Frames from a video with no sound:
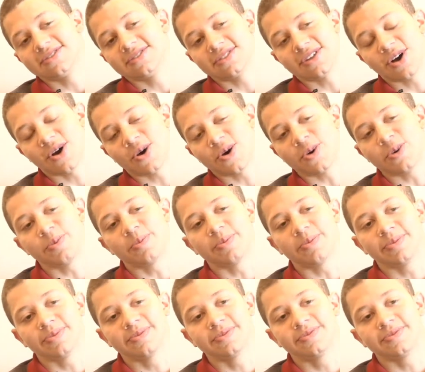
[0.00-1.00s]

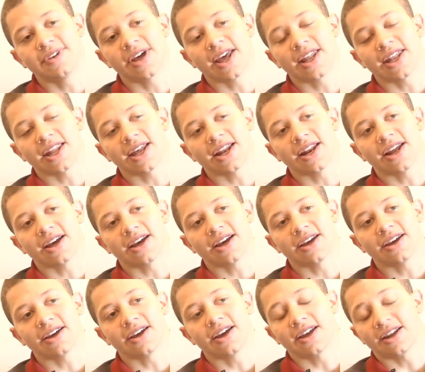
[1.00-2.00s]
home and then
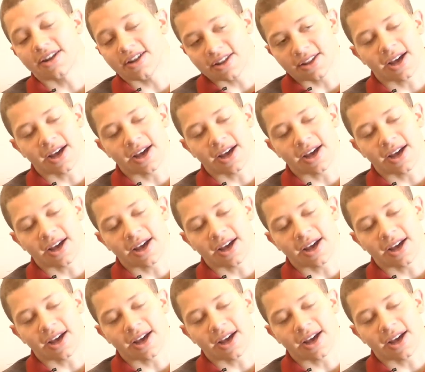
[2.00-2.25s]
and